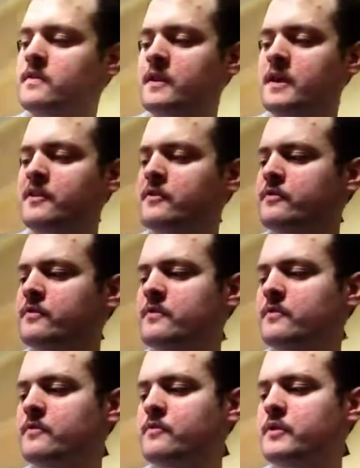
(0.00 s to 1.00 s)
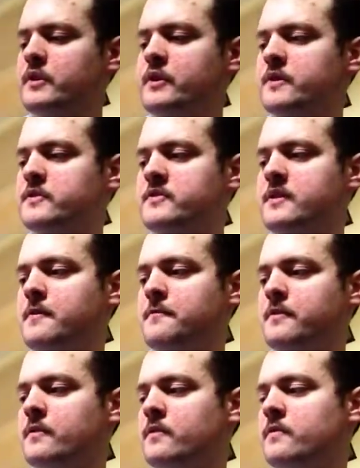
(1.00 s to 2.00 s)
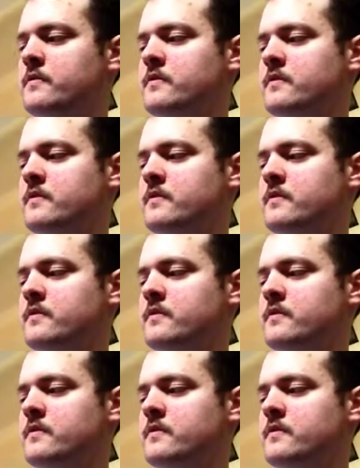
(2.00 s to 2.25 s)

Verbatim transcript: Yeah, this it's really good stuff. You know,